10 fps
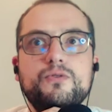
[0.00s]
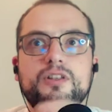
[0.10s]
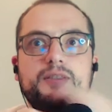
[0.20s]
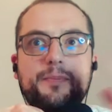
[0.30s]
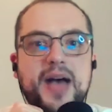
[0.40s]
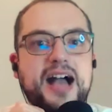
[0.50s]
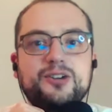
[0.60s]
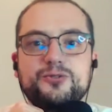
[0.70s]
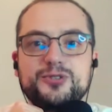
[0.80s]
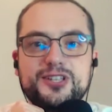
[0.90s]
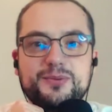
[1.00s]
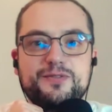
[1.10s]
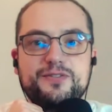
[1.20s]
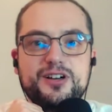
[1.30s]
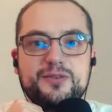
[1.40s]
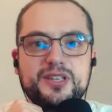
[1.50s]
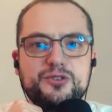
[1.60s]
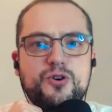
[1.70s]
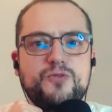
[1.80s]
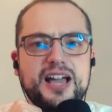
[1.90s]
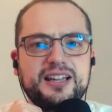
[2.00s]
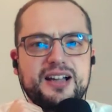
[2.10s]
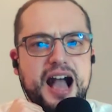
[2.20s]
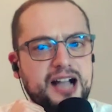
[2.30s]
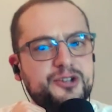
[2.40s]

looked back on some of them and you were like,